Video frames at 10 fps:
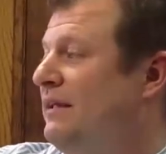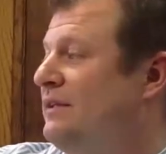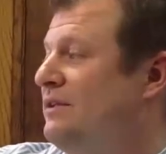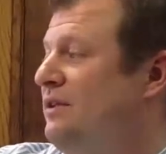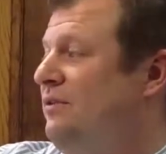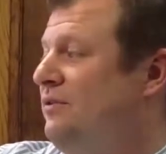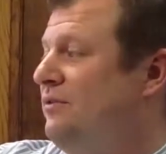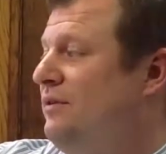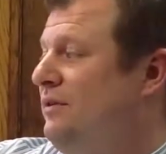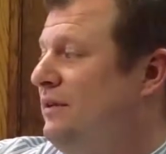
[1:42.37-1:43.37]

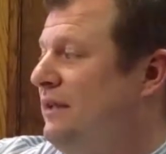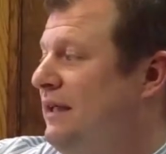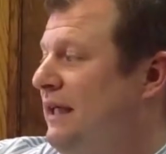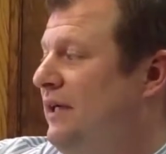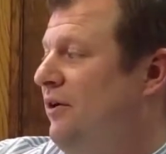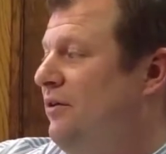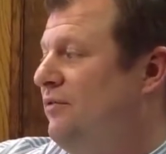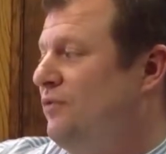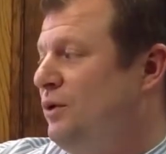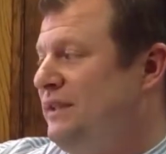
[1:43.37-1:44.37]
Soon he heard the
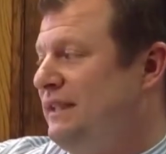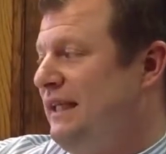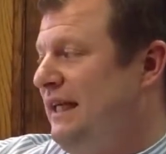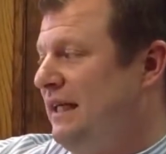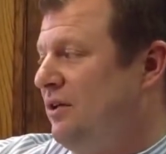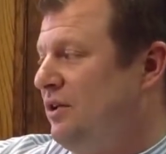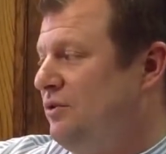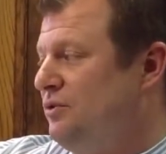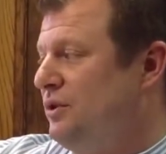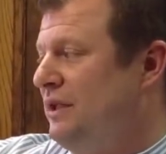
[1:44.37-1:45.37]
voice again,
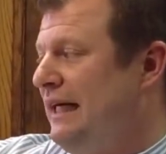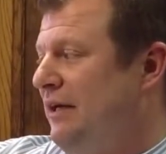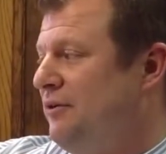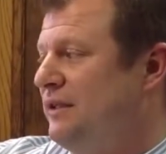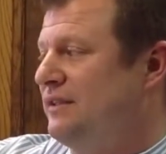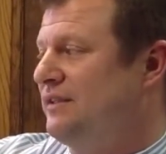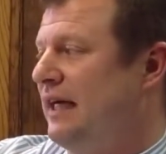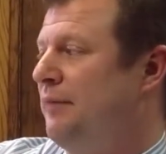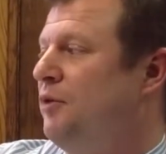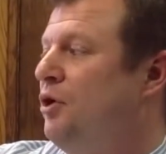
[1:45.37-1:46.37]
closer and louder this
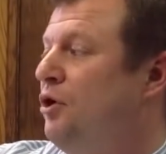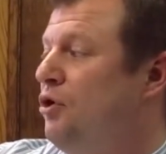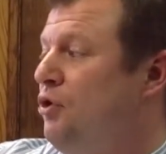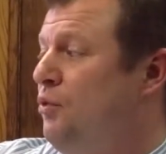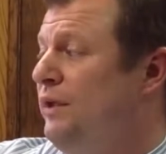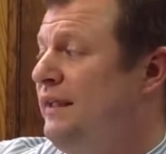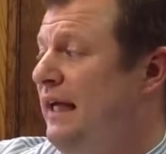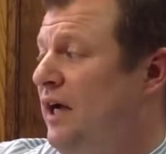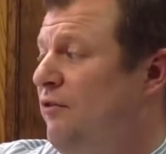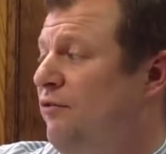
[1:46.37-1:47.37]
time. "Who would
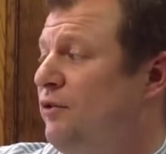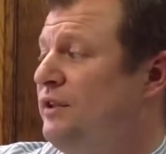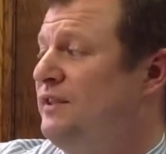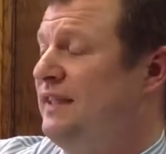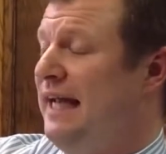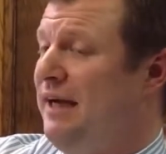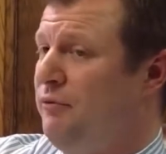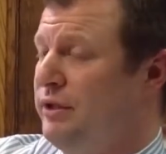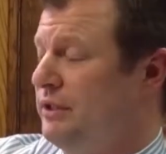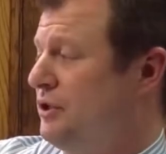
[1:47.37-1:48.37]
care for a
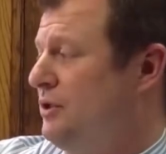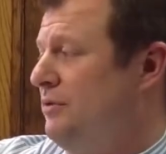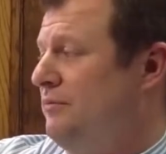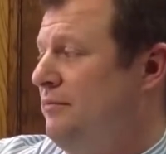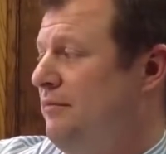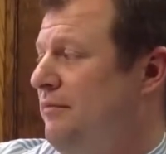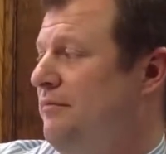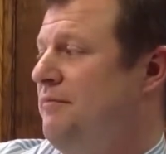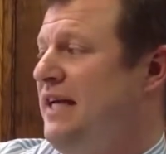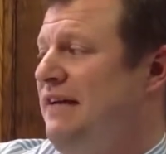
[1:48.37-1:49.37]
sandwich?"
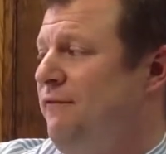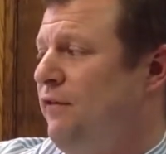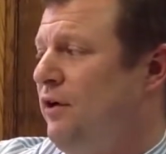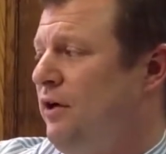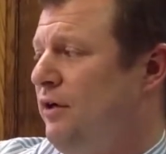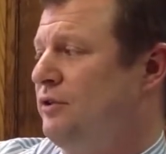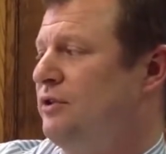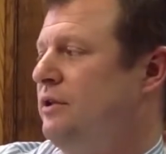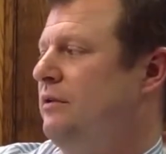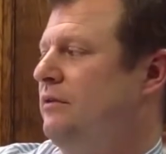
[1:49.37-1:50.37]
"Me
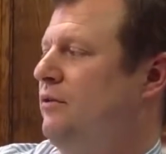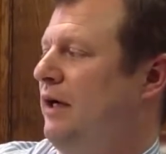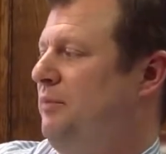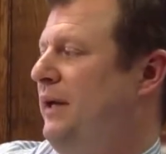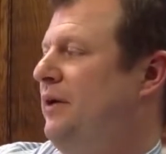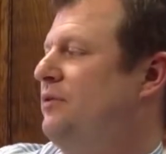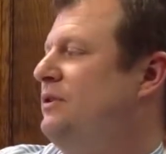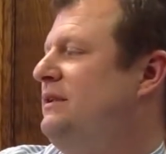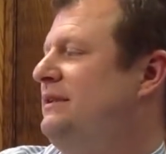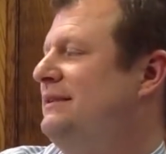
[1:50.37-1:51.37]
first," cried
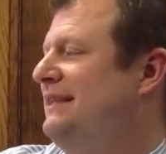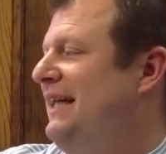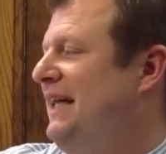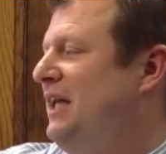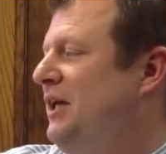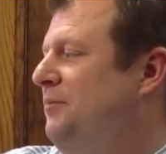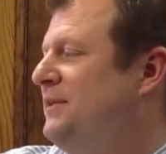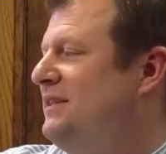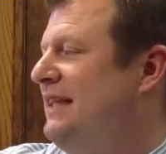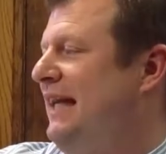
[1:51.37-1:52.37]
Pinkerton, kicking up the
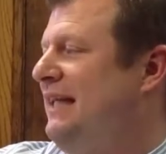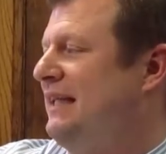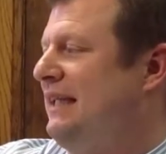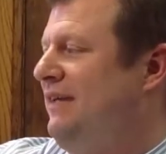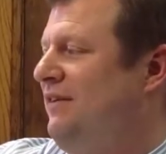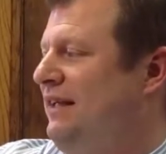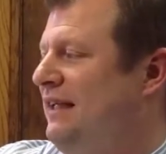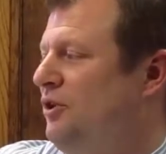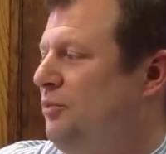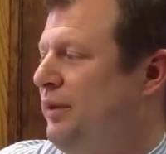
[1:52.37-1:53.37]
sand and leaving the
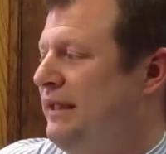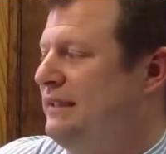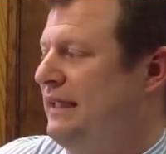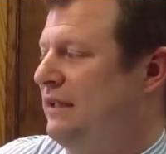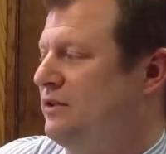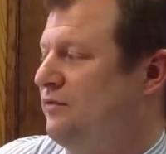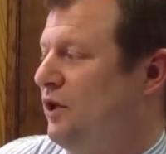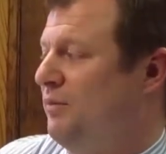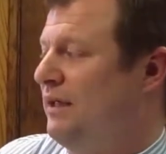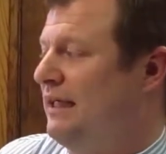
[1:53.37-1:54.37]
other Pig Scouts
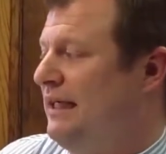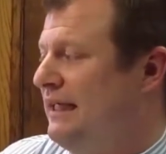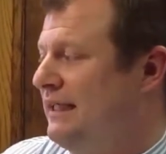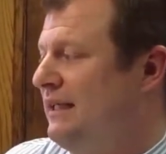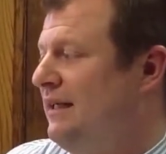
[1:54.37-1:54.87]
far behind.